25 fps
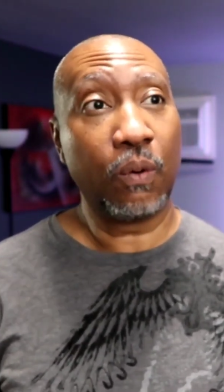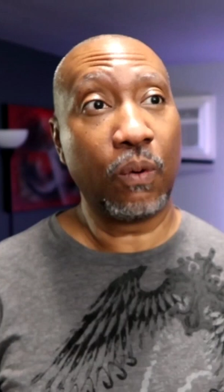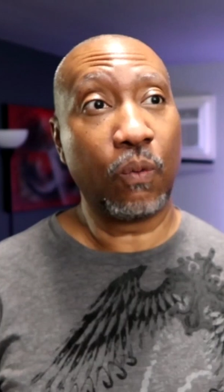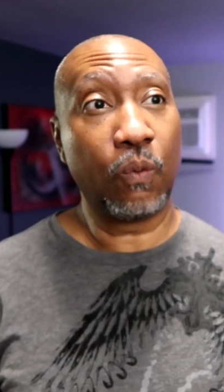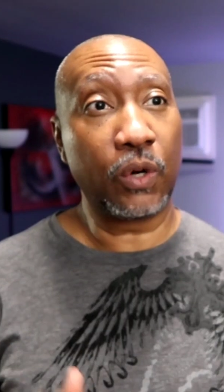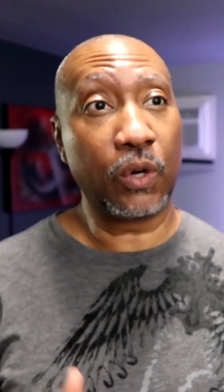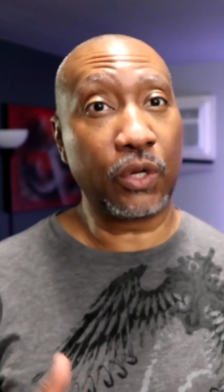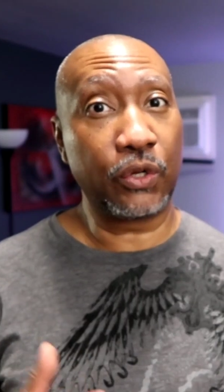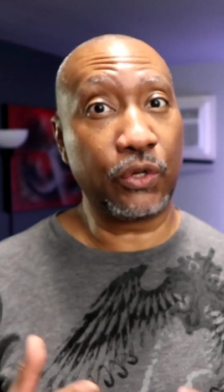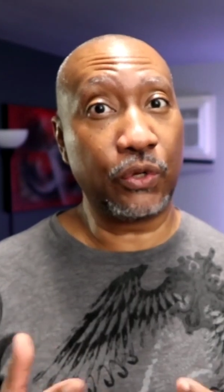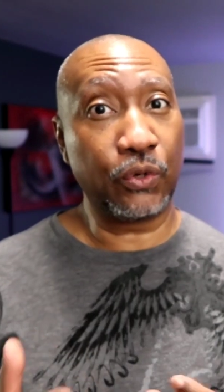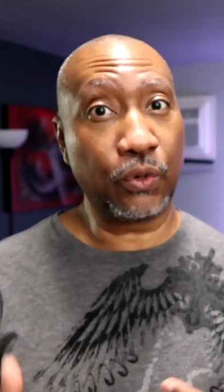
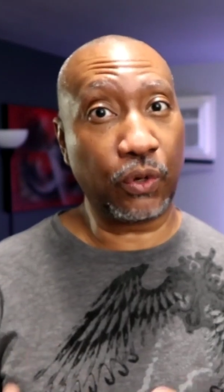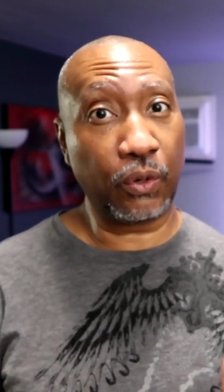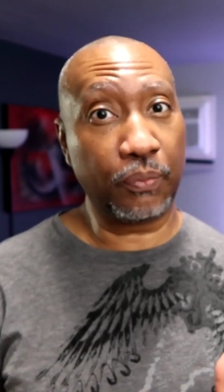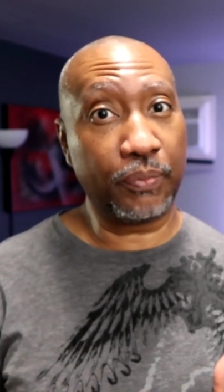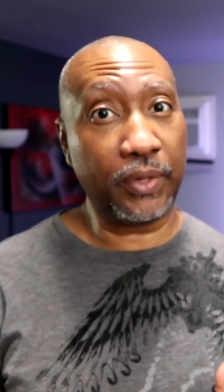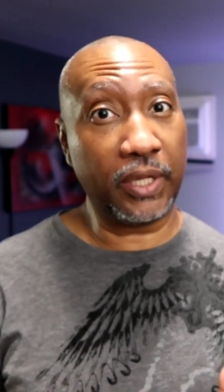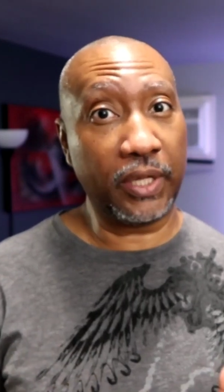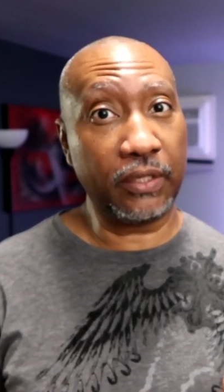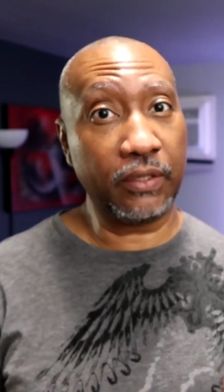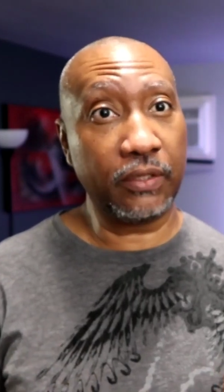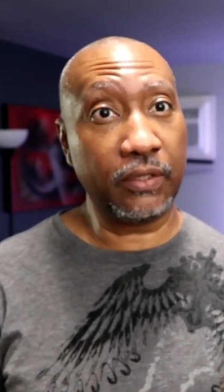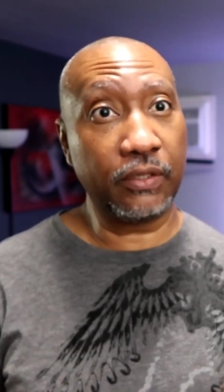What are your
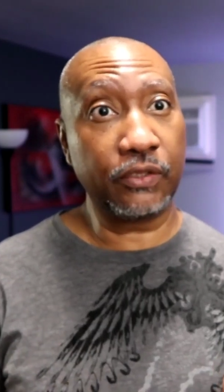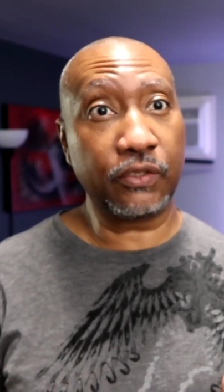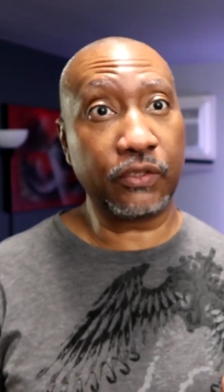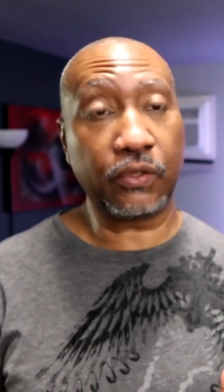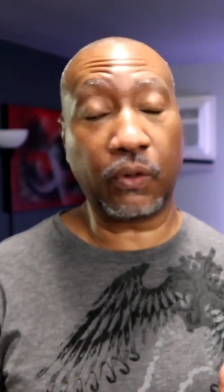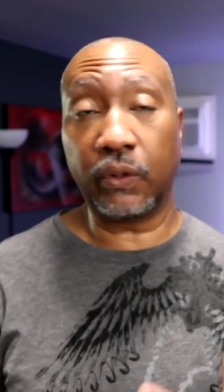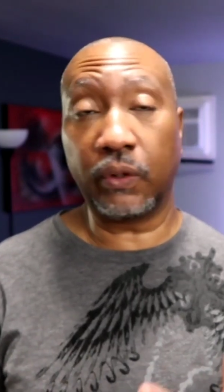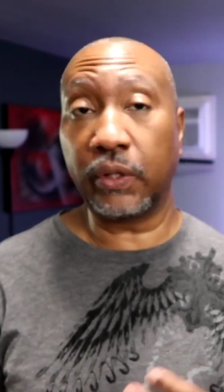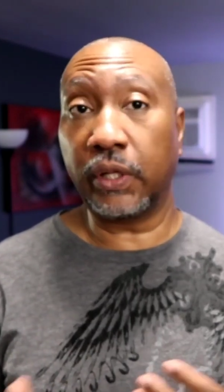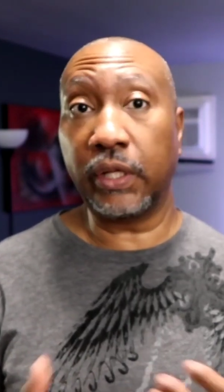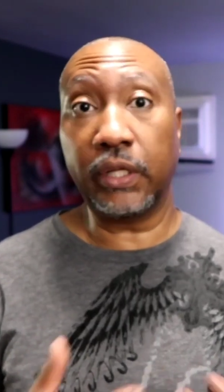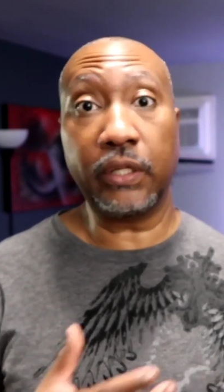
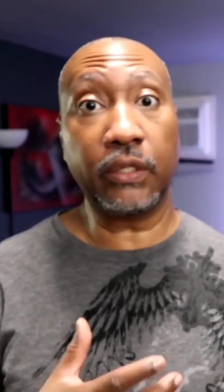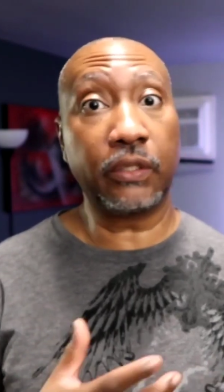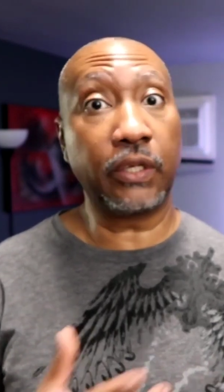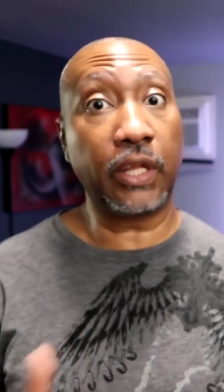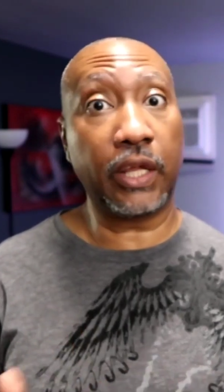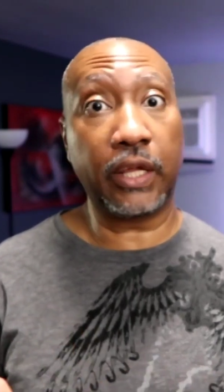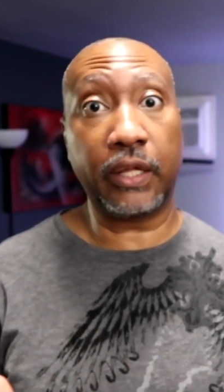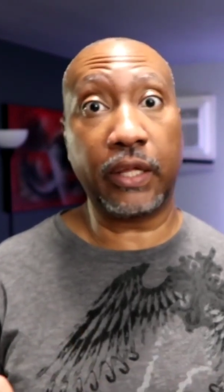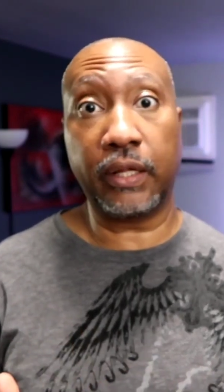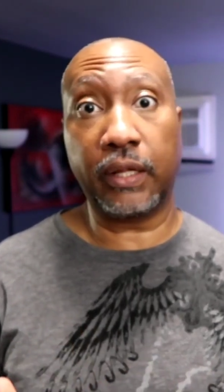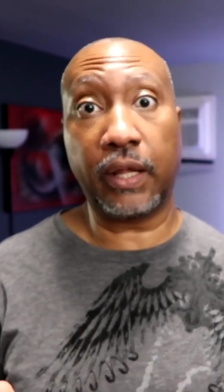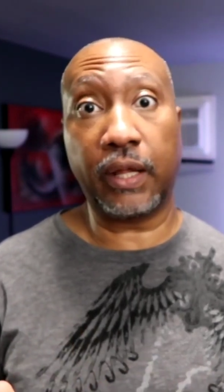opinions? On the
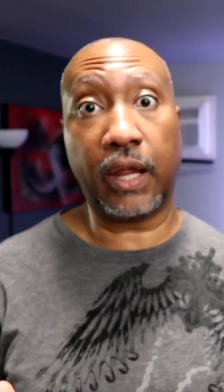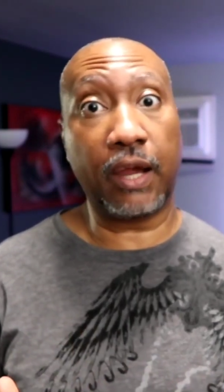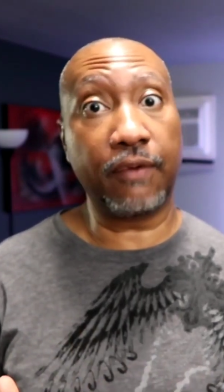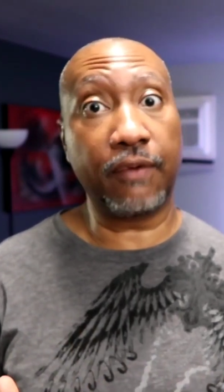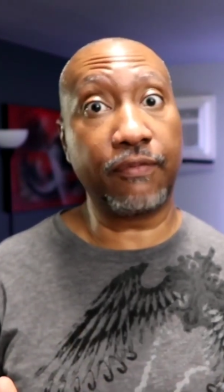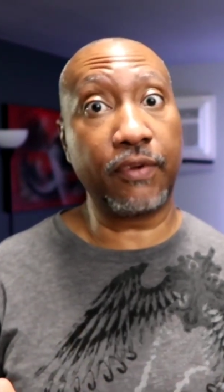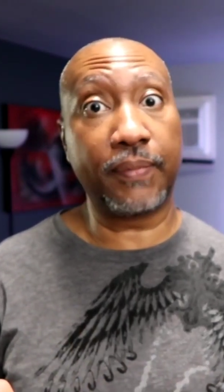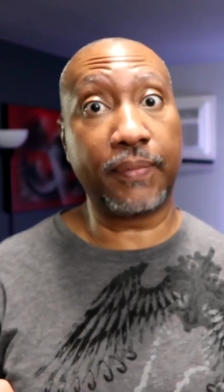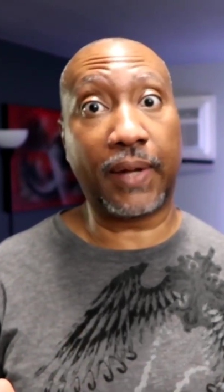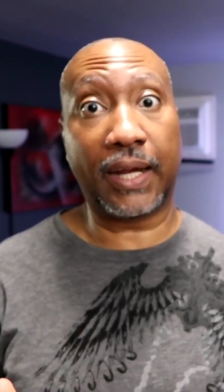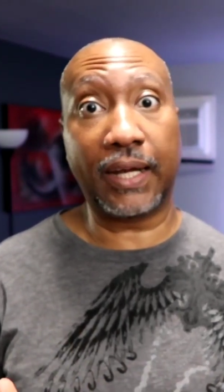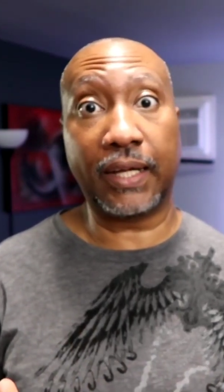internet,
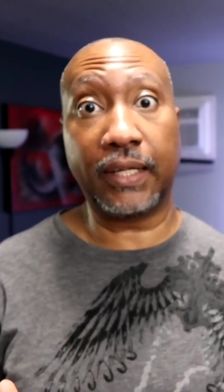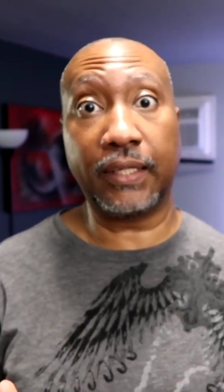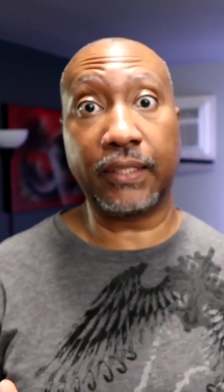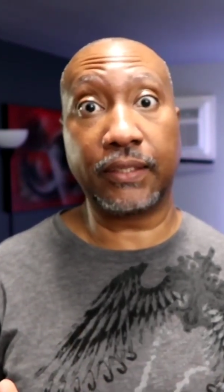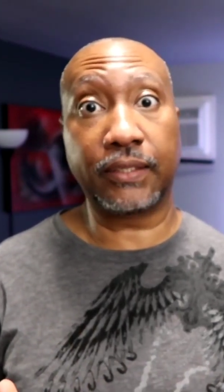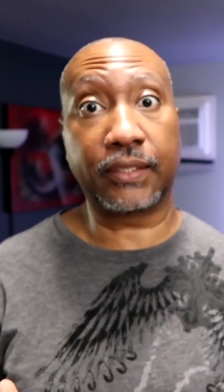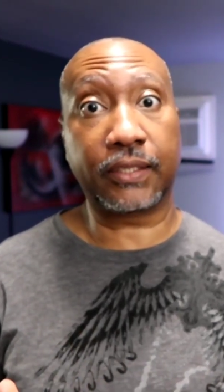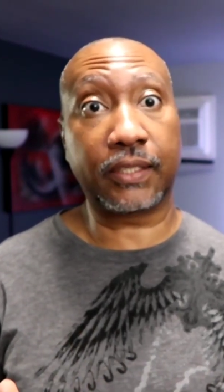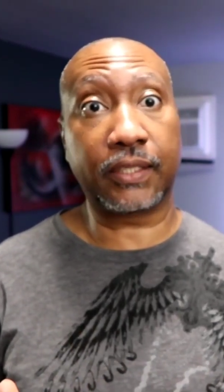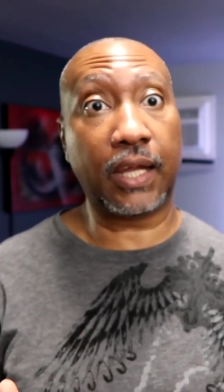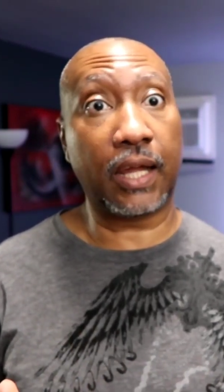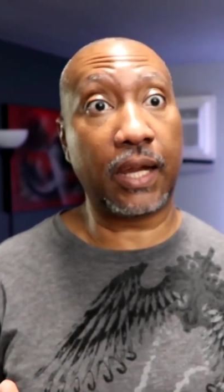
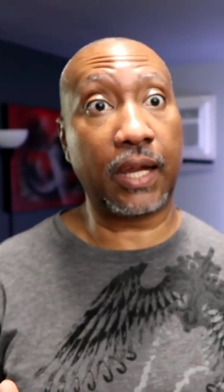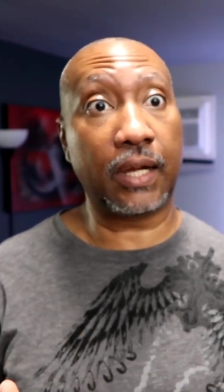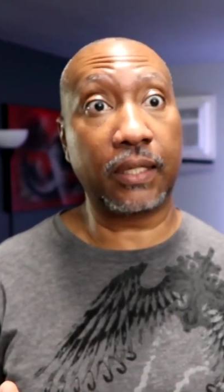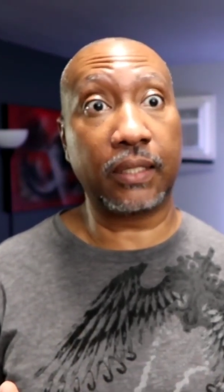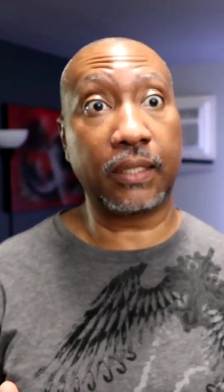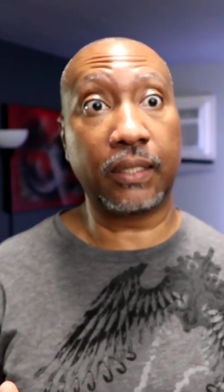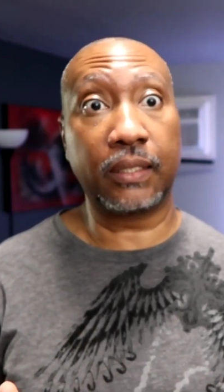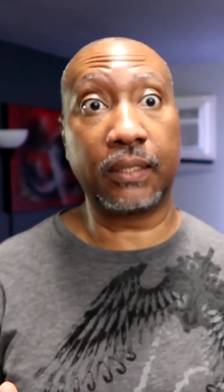everybody's kind